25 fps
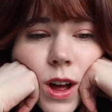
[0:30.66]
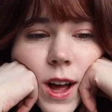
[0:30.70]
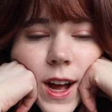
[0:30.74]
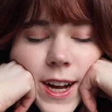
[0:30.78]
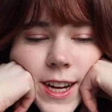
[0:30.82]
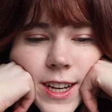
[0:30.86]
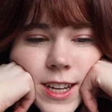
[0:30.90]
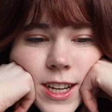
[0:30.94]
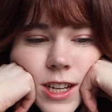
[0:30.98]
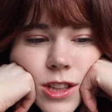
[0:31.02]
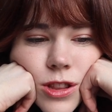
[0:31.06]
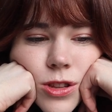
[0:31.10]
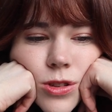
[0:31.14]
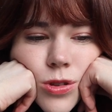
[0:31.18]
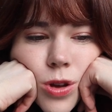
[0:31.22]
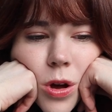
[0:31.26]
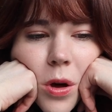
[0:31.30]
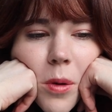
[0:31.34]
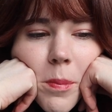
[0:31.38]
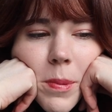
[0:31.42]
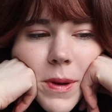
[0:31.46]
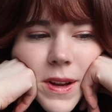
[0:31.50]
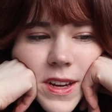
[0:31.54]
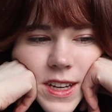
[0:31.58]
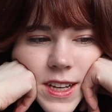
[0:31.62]
I take the
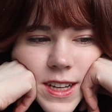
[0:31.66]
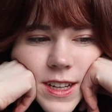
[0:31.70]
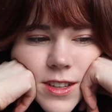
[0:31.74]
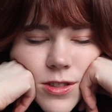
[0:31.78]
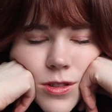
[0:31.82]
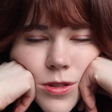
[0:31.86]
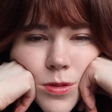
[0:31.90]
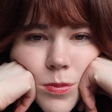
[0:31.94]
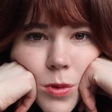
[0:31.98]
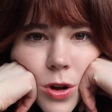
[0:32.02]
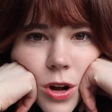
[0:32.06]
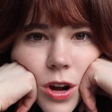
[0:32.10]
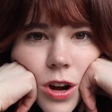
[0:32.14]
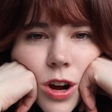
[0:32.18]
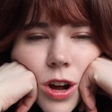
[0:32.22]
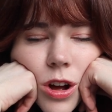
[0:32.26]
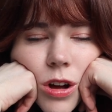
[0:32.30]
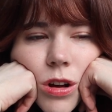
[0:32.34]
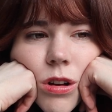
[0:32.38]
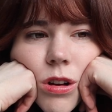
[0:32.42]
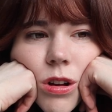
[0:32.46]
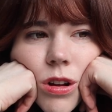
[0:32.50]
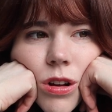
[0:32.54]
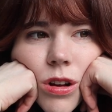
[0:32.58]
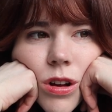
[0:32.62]
TOPIK test
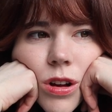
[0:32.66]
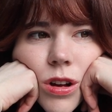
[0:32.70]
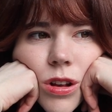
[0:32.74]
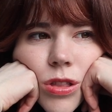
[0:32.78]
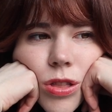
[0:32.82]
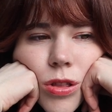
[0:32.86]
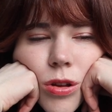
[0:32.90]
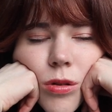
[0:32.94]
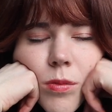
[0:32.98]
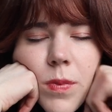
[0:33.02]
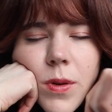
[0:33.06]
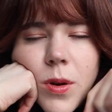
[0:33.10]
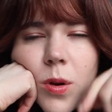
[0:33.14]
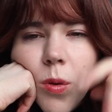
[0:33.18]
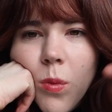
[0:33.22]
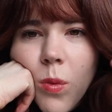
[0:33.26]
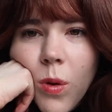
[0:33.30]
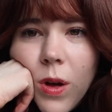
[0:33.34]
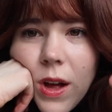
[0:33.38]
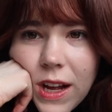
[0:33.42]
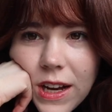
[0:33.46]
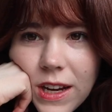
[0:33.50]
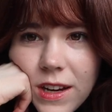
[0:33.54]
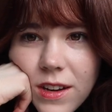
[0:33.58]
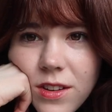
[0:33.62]
tomorrow. TOPIK
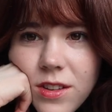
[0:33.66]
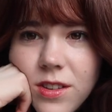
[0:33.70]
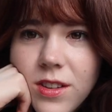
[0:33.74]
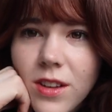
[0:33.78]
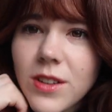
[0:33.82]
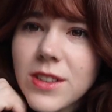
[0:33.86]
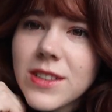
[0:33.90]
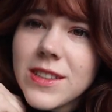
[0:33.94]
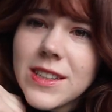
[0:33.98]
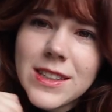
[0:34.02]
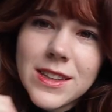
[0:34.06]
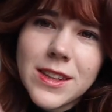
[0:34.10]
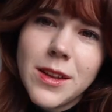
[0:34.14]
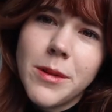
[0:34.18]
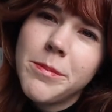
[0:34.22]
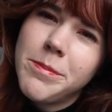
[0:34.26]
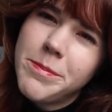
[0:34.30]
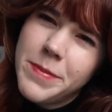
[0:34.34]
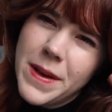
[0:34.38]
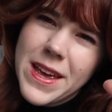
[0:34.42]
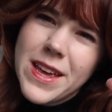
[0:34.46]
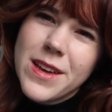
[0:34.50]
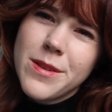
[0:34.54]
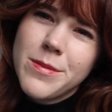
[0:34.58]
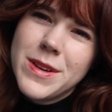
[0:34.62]
1. So it's like the
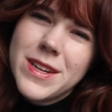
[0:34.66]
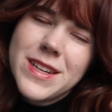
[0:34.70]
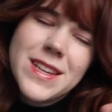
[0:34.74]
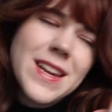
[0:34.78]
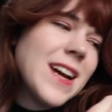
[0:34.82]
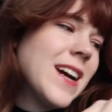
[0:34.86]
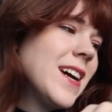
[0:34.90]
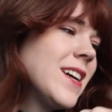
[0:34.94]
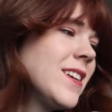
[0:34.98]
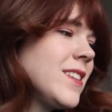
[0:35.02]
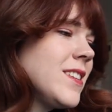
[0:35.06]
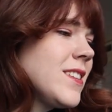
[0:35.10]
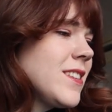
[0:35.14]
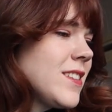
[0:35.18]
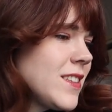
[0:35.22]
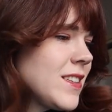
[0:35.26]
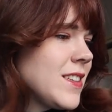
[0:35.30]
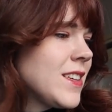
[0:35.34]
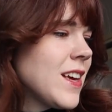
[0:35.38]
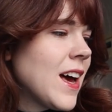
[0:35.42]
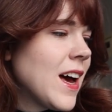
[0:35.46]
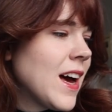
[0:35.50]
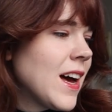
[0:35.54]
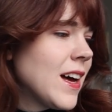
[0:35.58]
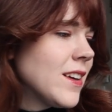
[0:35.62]
baby test.
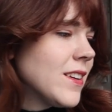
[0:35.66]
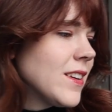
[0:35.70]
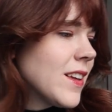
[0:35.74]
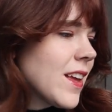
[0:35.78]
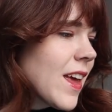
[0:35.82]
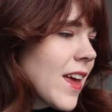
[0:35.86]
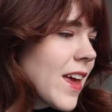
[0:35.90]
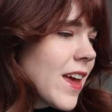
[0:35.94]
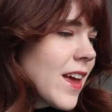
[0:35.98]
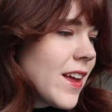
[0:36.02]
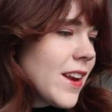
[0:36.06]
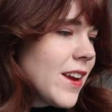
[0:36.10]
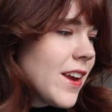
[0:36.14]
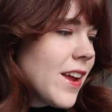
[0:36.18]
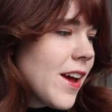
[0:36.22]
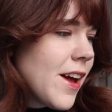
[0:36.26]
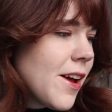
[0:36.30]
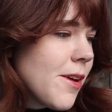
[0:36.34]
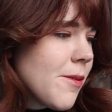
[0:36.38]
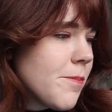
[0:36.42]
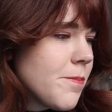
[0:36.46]
Yeah. And